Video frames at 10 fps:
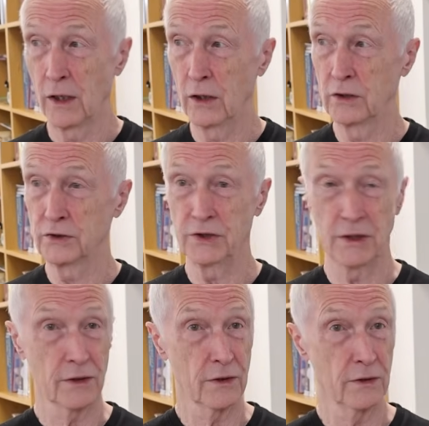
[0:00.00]
And
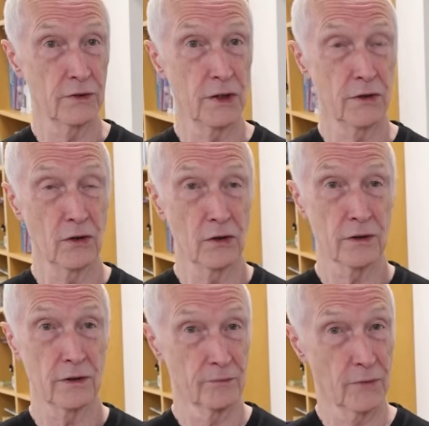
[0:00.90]
she's
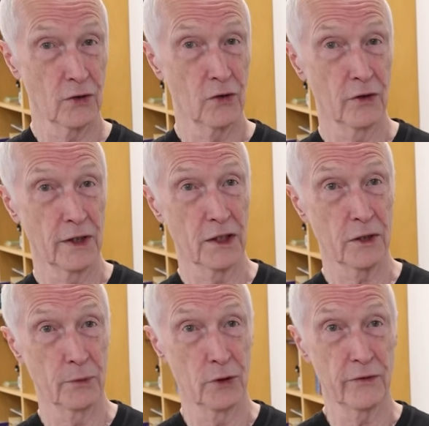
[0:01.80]
not a coin
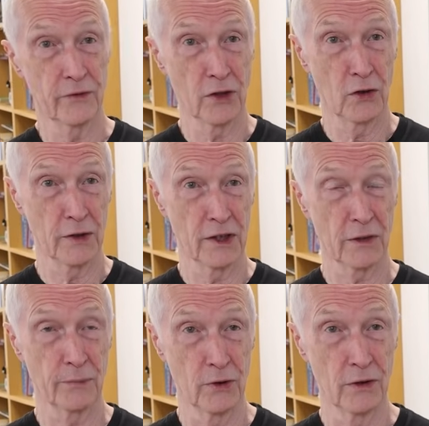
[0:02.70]
expert or a gold
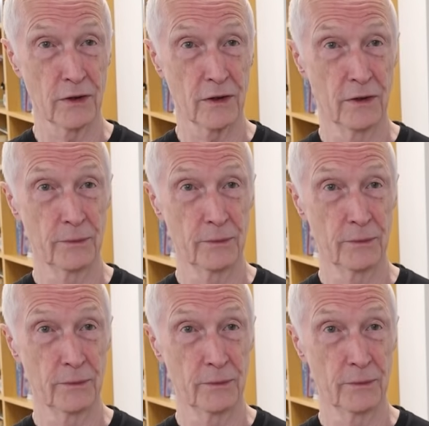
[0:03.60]
expert,